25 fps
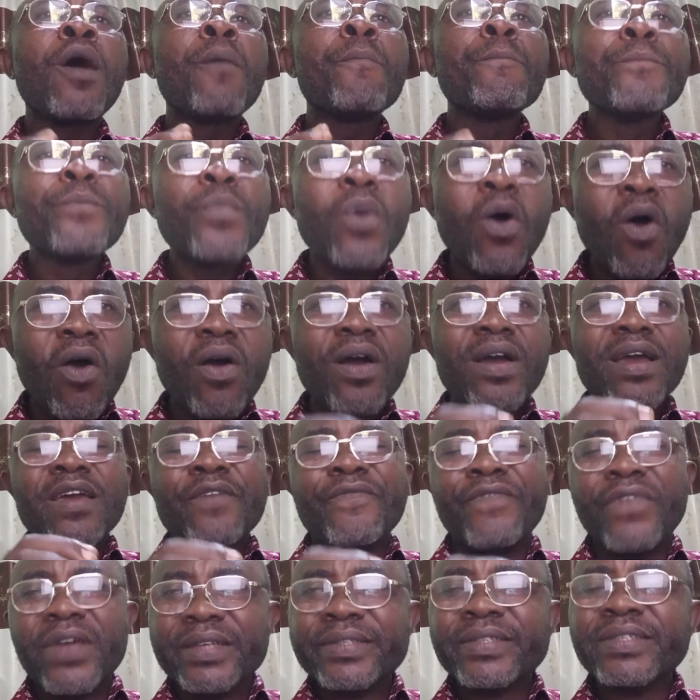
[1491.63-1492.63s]
more
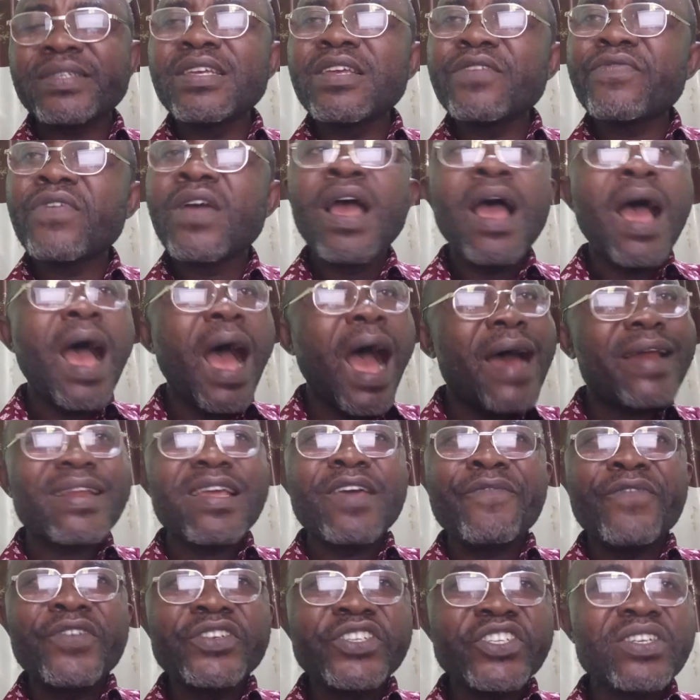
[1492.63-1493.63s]
effective
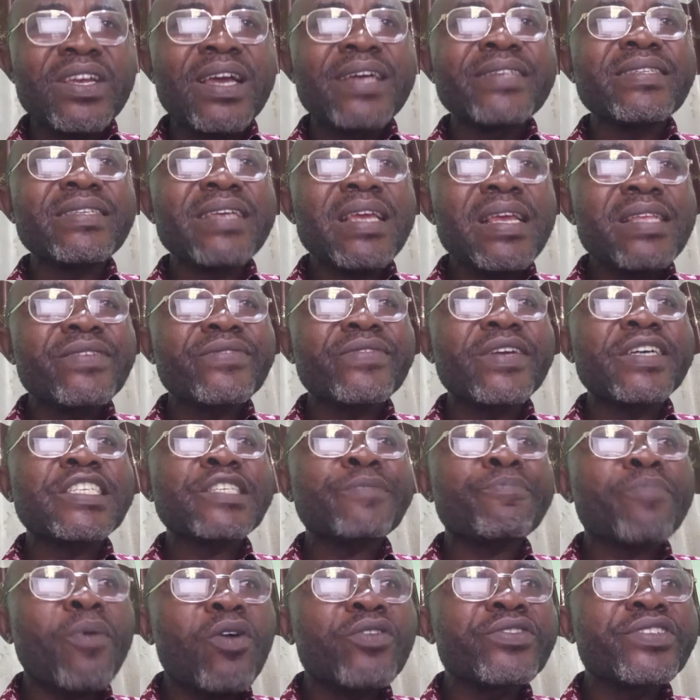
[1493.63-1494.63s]
and efficient in
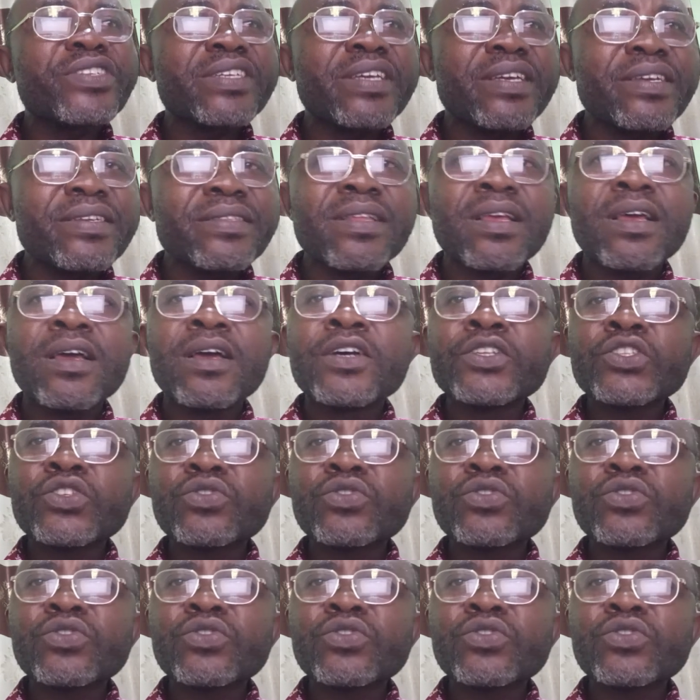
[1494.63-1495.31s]
responding